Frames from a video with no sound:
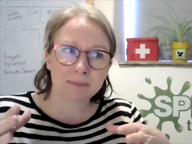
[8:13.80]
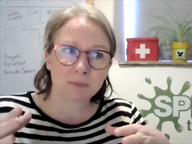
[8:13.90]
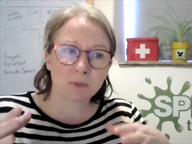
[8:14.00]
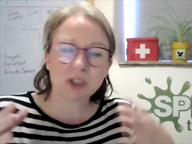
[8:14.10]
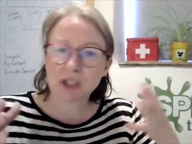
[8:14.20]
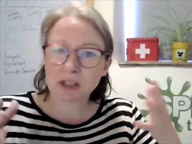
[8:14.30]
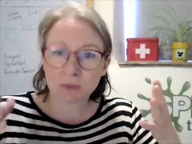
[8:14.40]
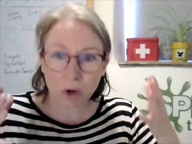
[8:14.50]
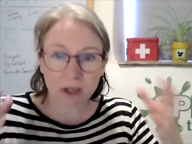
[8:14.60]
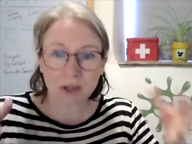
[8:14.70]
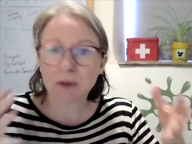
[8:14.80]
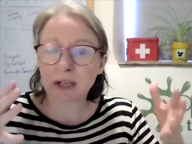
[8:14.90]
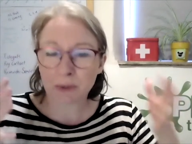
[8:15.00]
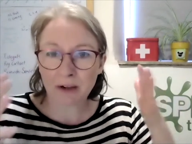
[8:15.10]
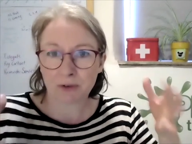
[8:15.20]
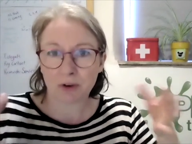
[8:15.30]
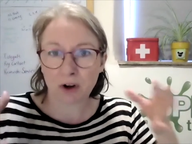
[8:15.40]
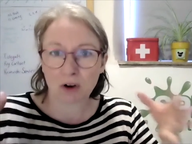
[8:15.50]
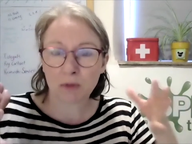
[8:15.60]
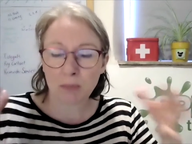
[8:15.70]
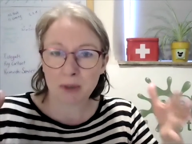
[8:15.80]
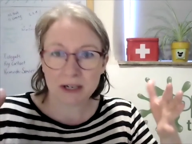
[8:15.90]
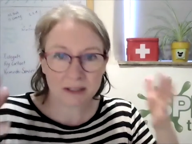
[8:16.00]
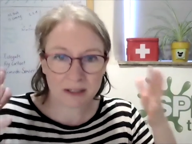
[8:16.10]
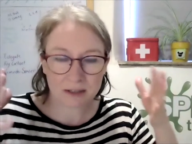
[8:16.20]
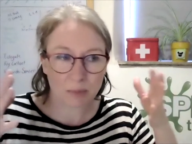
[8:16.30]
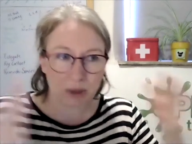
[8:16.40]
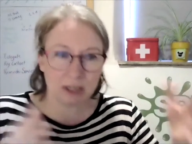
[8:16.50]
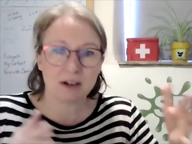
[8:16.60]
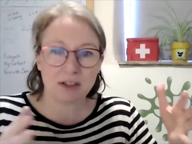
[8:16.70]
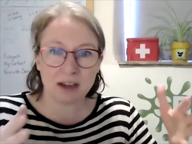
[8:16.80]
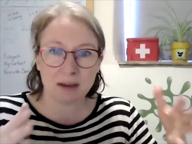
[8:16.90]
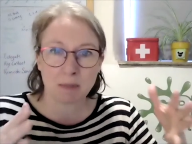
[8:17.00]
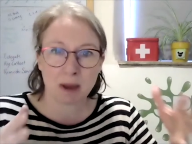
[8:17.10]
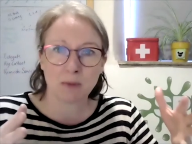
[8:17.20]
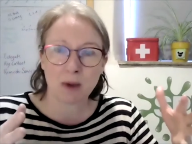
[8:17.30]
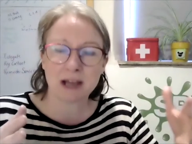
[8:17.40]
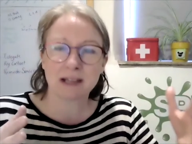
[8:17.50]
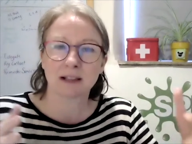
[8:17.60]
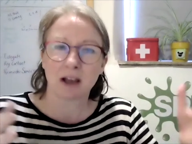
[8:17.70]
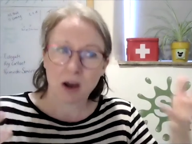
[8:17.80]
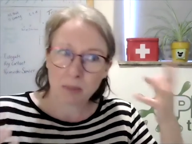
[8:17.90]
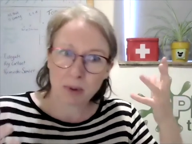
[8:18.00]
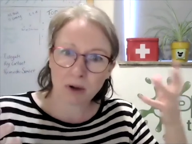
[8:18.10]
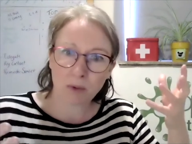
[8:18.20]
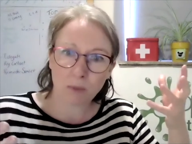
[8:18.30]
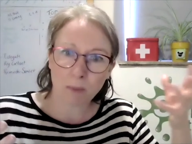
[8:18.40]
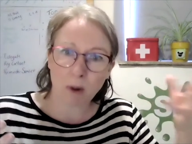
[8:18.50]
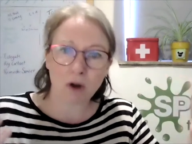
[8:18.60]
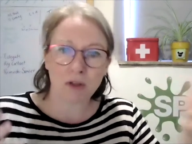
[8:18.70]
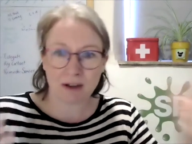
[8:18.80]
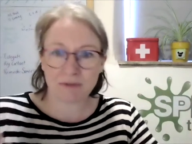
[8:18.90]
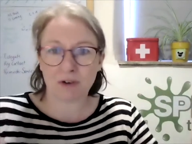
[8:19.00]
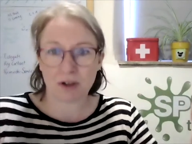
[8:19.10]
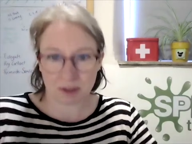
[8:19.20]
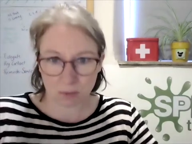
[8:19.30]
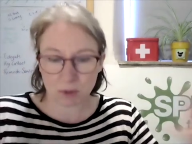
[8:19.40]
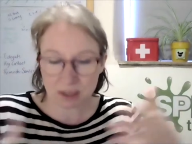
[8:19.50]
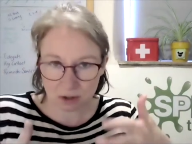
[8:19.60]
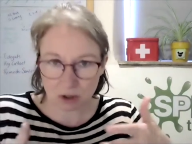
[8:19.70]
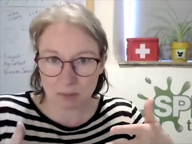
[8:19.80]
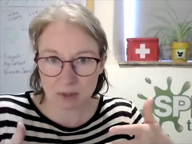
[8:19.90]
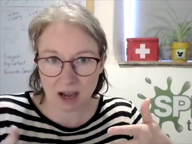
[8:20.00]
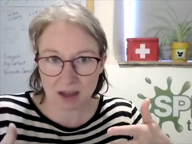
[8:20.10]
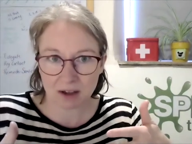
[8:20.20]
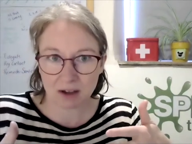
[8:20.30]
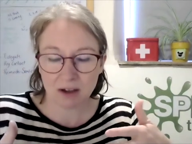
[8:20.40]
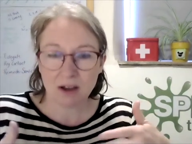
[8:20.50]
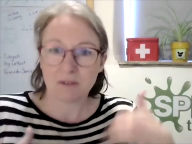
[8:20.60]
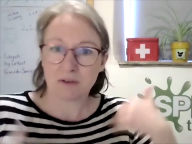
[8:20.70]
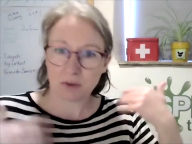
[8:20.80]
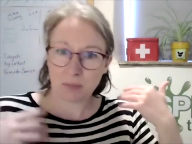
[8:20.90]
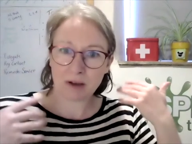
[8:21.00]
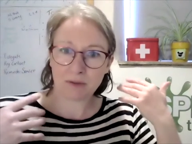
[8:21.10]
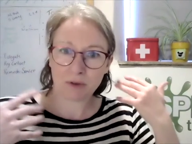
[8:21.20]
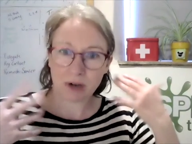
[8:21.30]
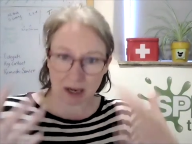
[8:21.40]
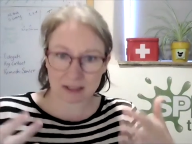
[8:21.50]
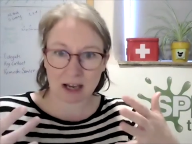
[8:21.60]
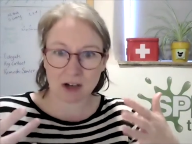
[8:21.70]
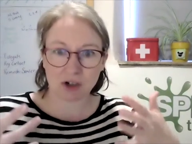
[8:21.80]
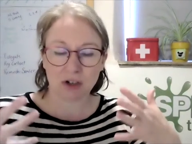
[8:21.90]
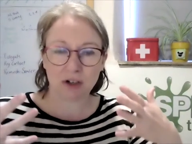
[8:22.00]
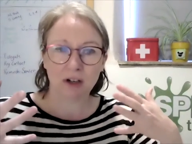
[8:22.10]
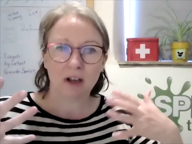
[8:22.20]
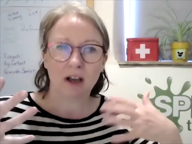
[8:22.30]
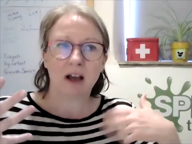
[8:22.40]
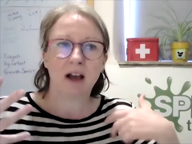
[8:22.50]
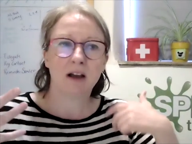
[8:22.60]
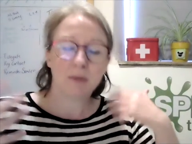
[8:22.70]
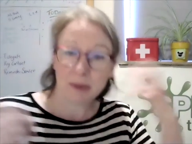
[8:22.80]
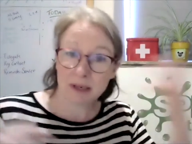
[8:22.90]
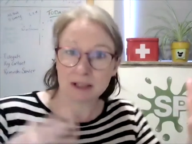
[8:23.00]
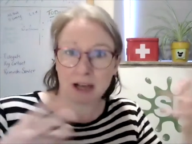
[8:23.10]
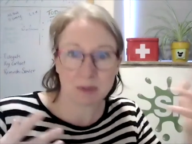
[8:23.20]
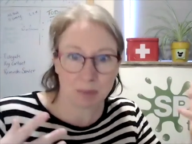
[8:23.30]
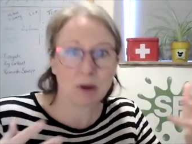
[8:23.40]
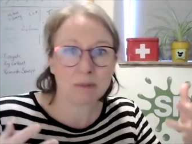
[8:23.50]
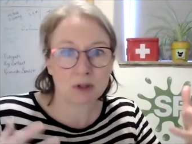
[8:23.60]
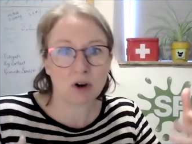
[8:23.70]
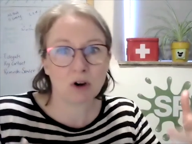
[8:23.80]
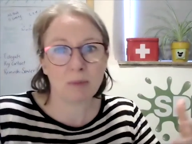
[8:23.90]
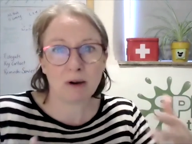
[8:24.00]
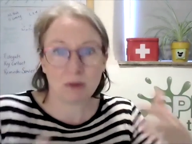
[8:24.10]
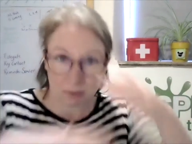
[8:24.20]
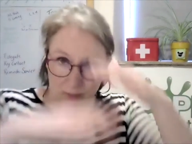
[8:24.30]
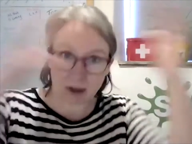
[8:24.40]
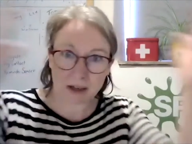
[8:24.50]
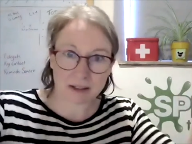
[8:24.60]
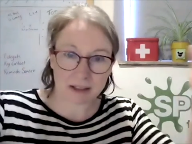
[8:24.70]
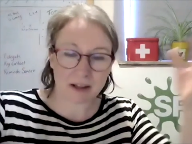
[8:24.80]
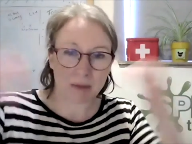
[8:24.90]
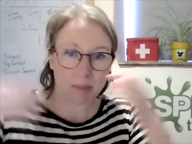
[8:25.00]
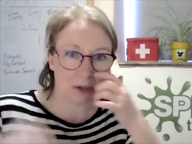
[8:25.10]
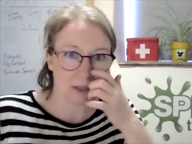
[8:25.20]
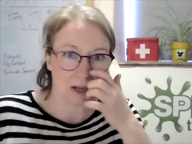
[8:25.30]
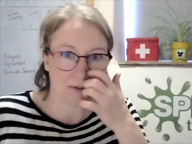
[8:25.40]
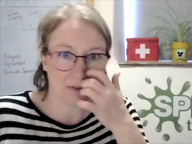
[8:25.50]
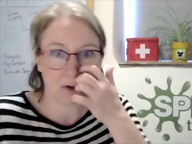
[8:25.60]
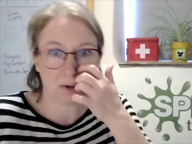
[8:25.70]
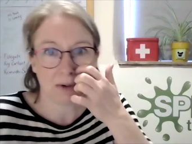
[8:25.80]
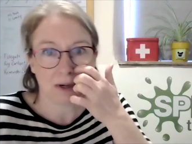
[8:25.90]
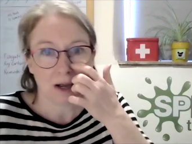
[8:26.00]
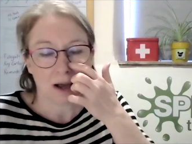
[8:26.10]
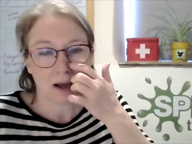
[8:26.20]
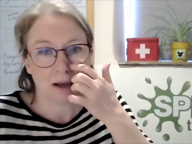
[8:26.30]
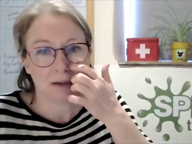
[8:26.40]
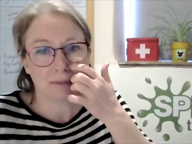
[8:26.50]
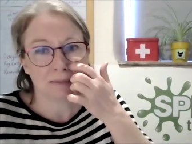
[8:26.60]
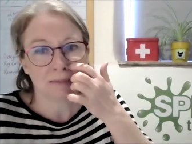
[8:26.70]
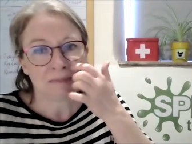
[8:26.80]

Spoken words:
which is working really well for a lot of companies and is a brilliant thing in many ways. But more than ever, I think we need to come together for a bit of relaxation, a bit of time to perhaps talk about, like you say, that bird's eye view. And